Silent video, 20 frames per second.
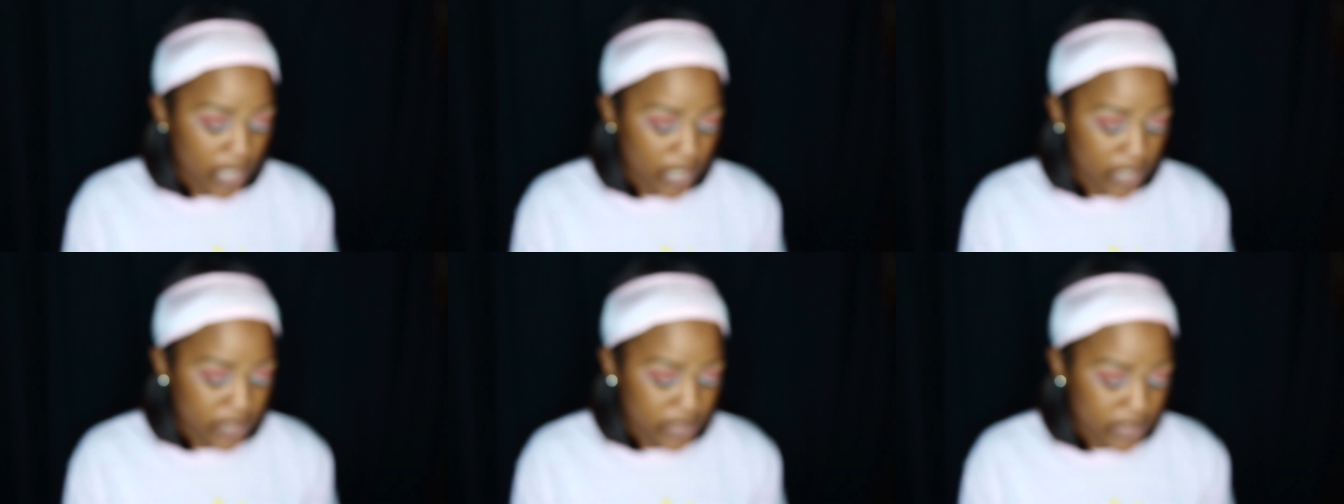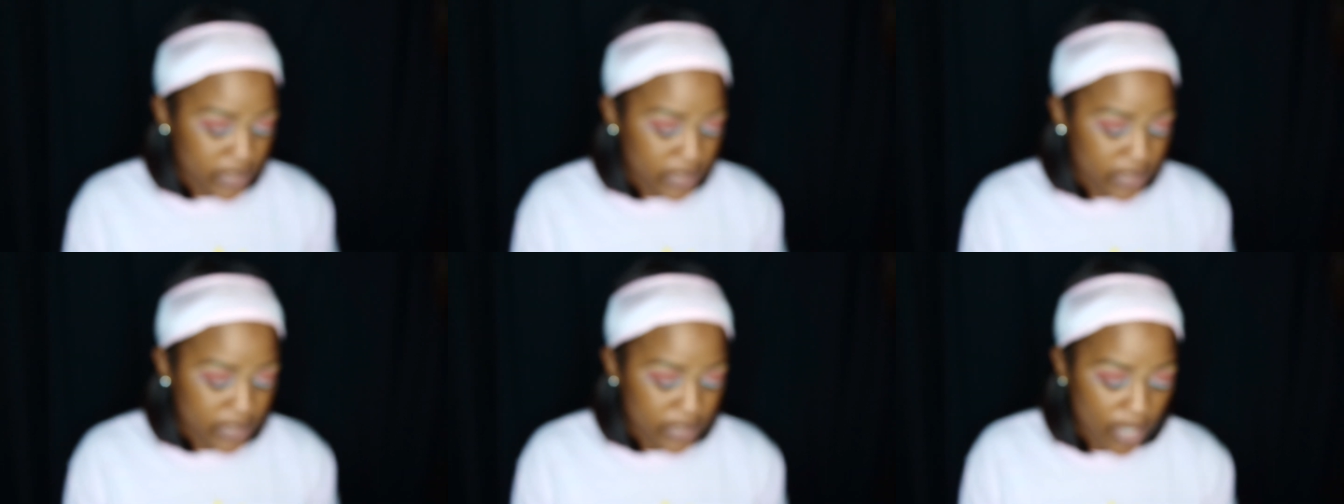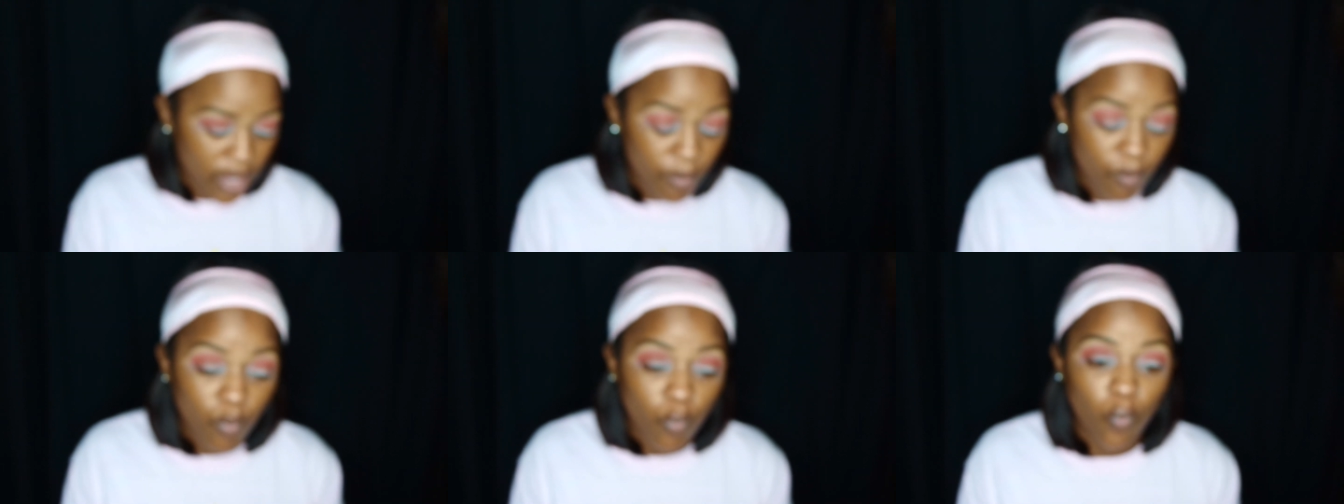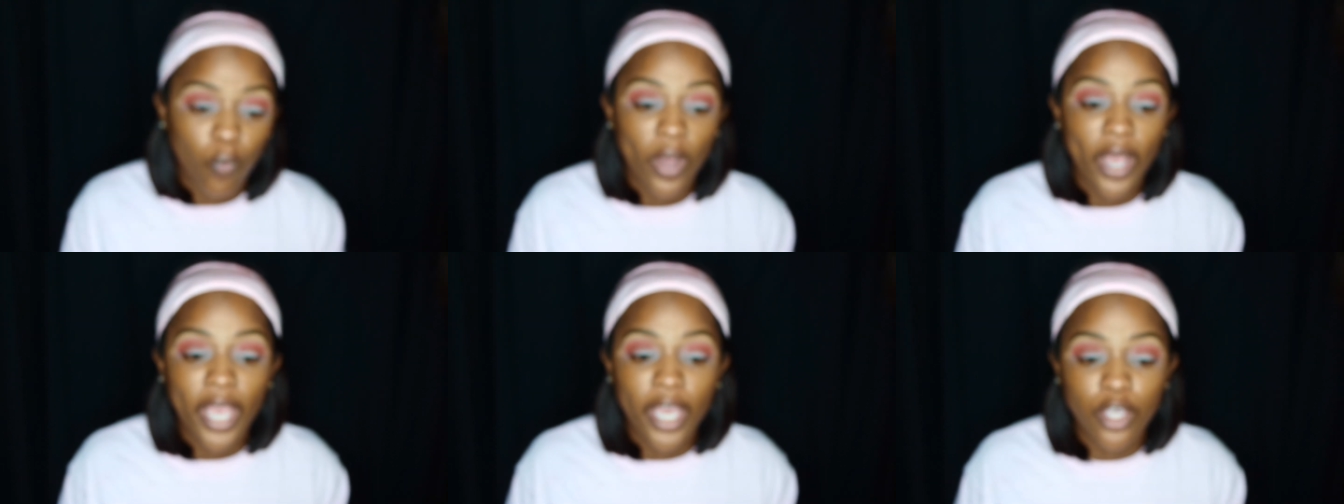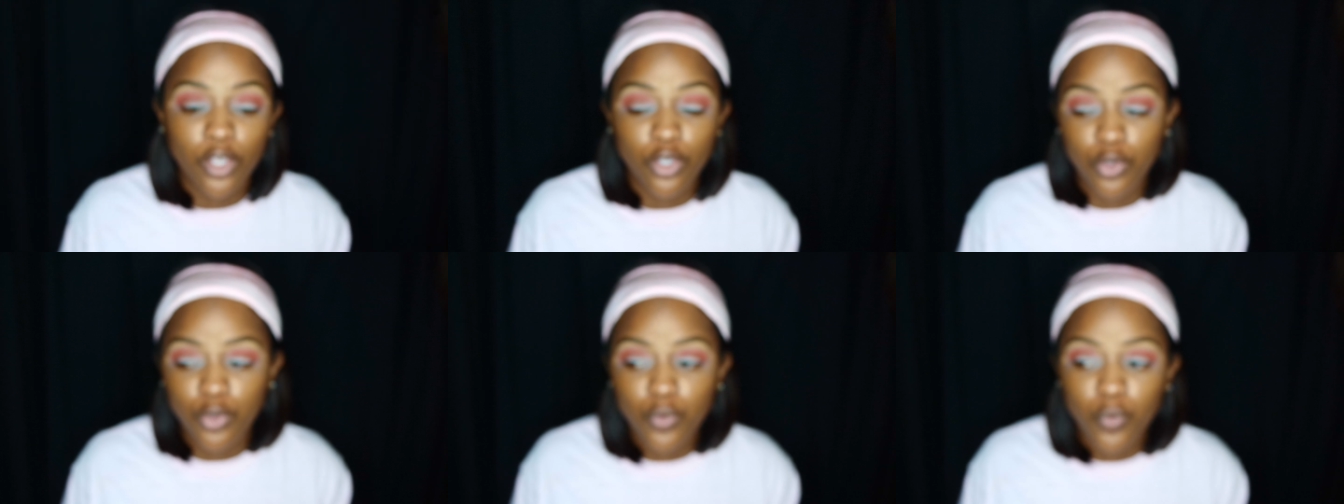in some
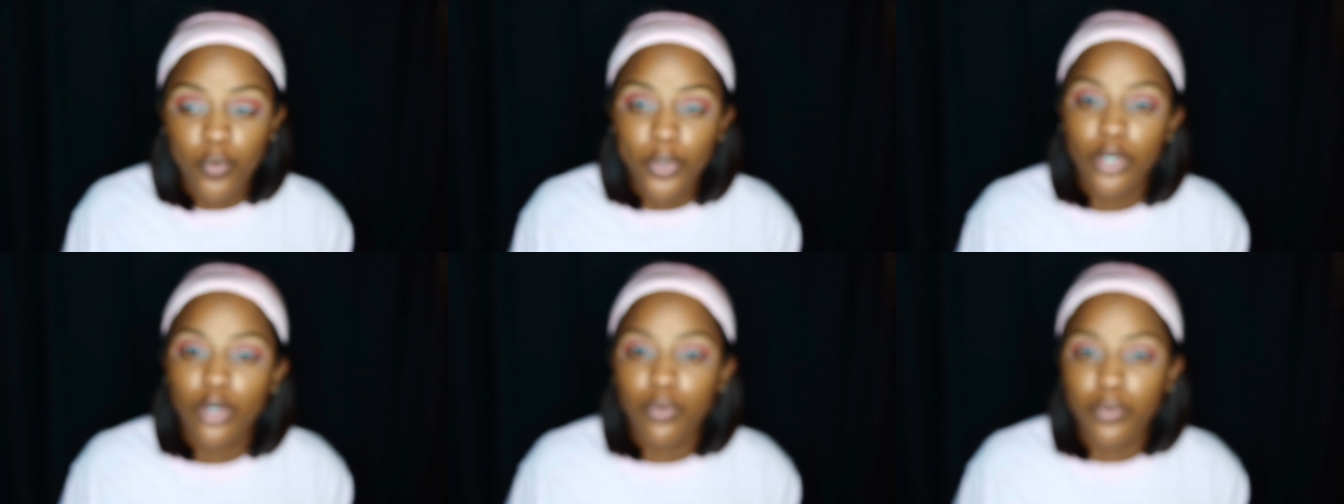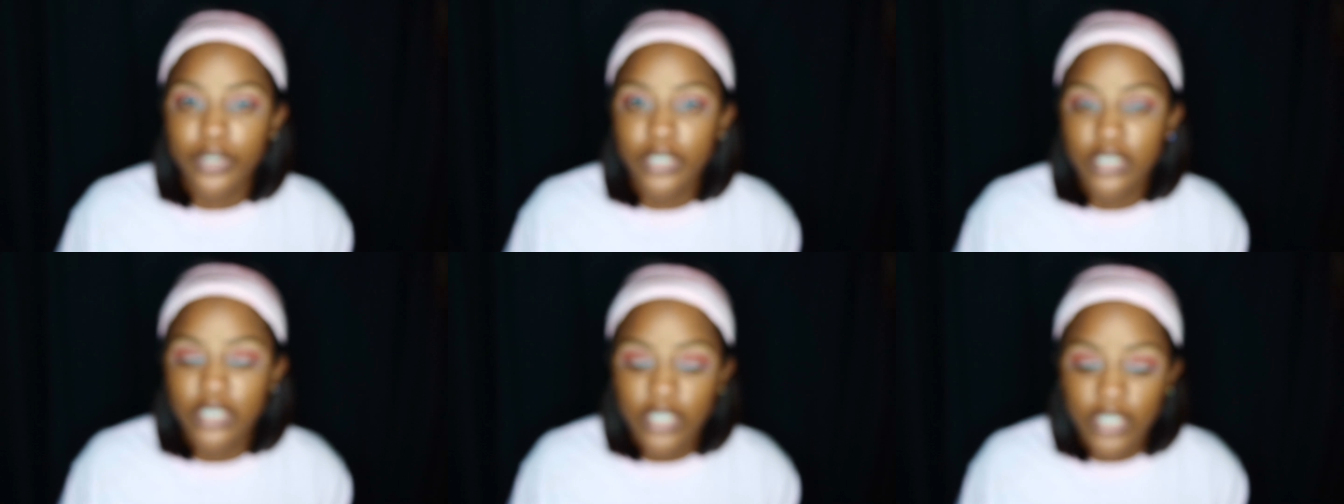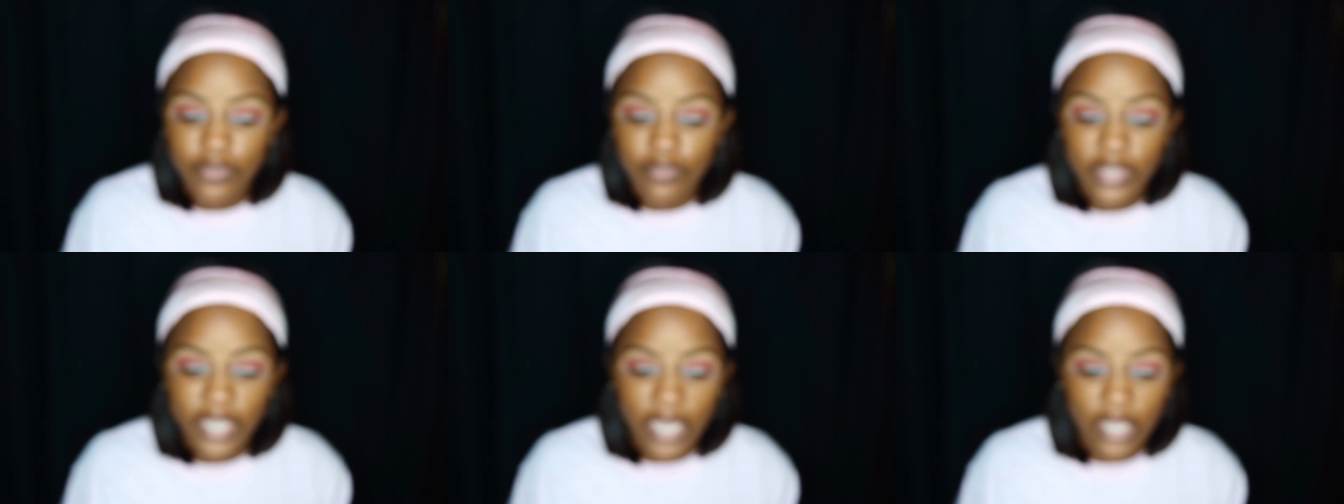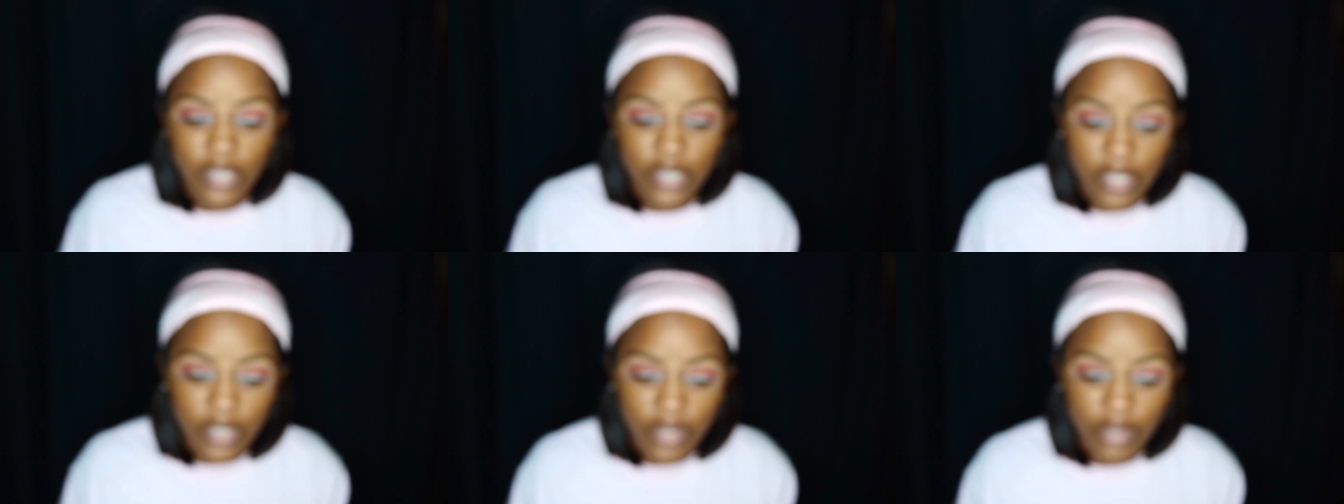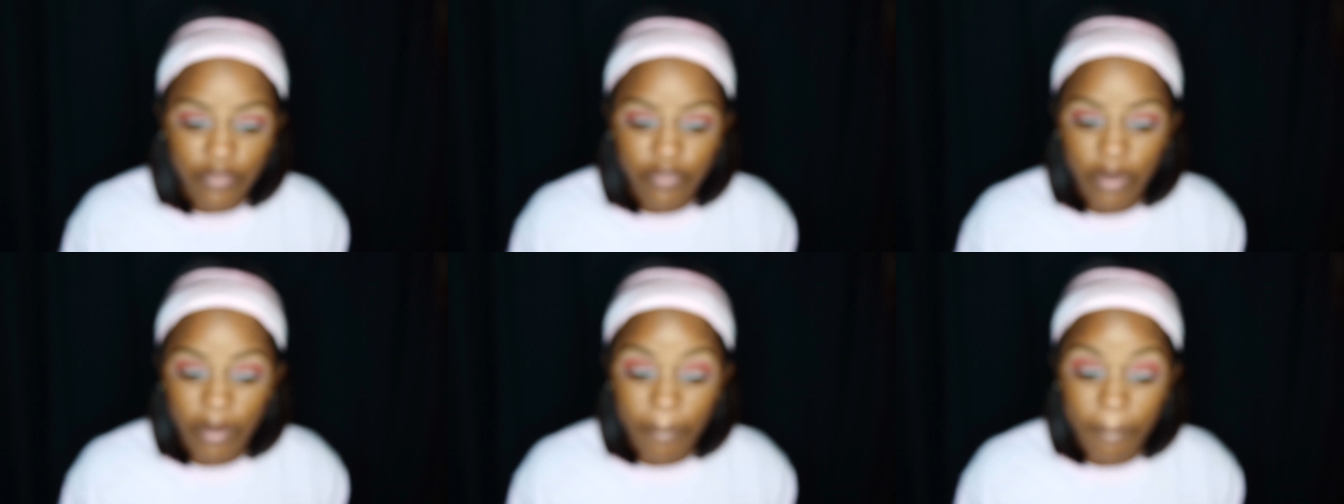way you will receive that
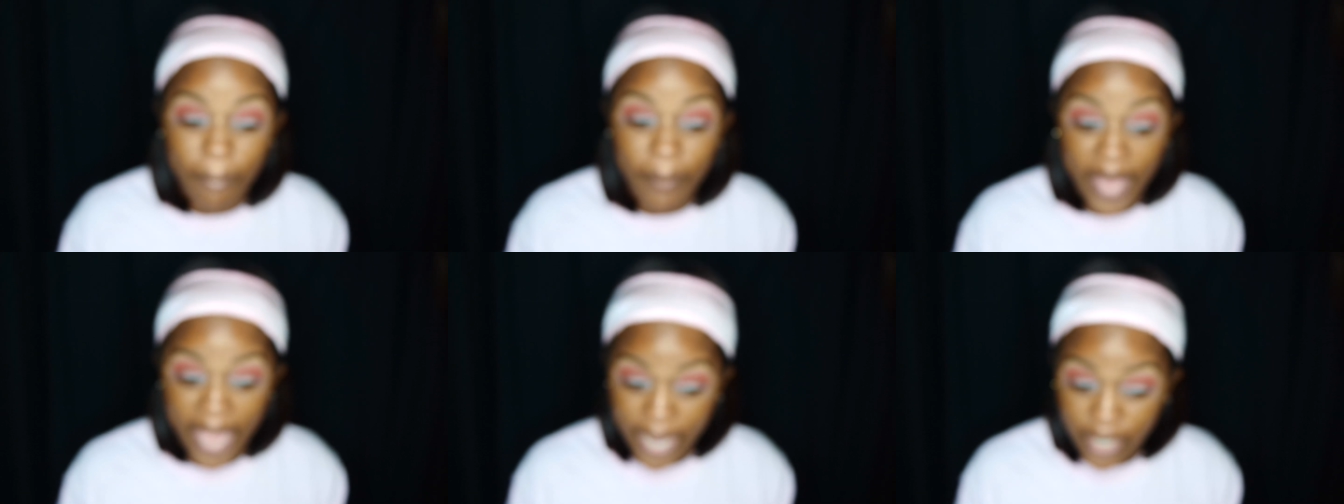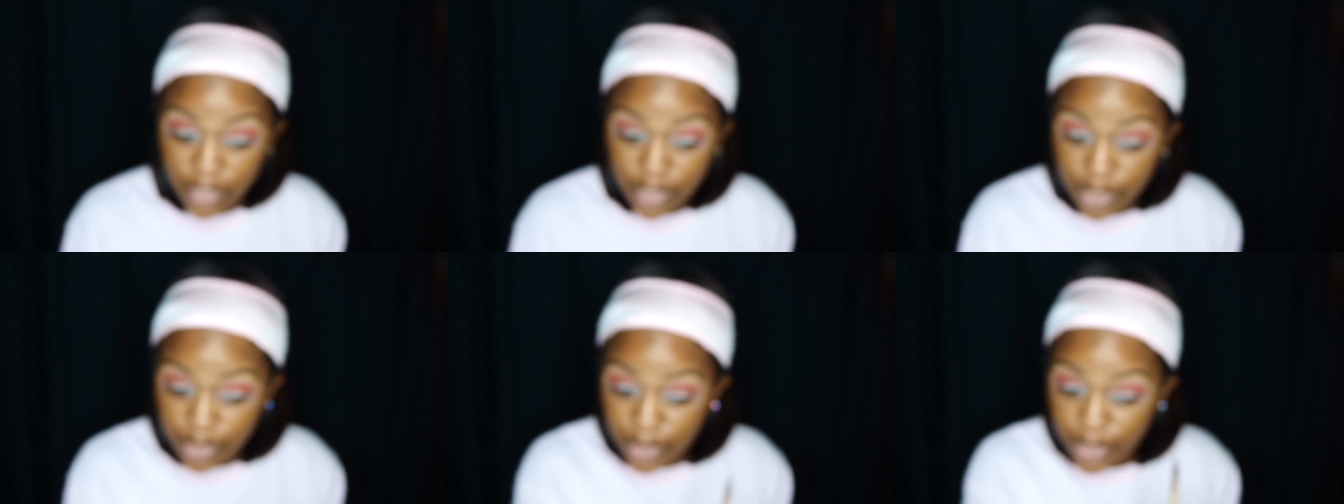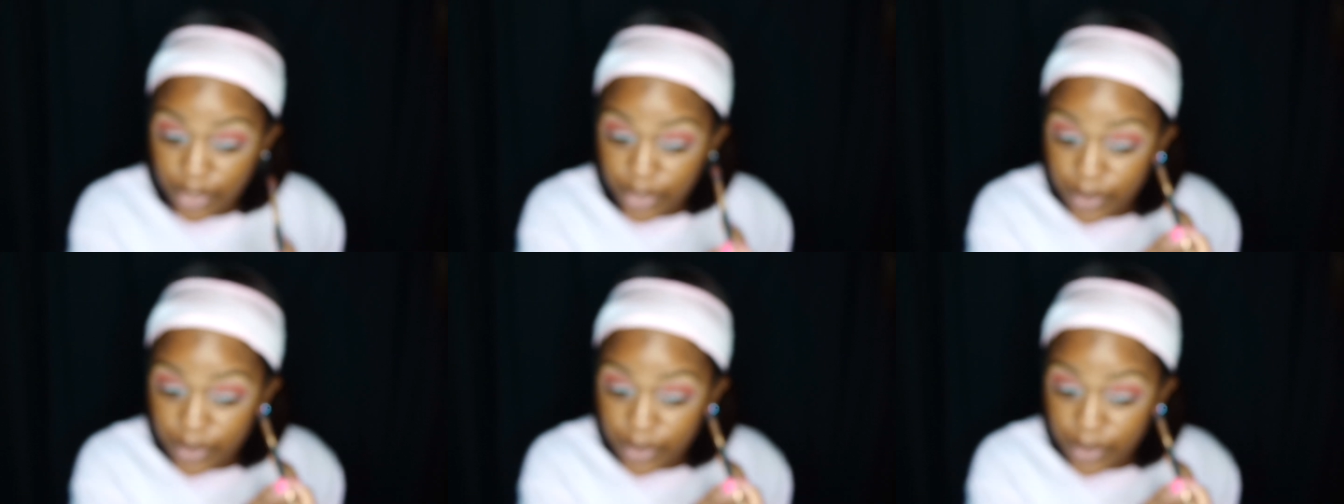love back to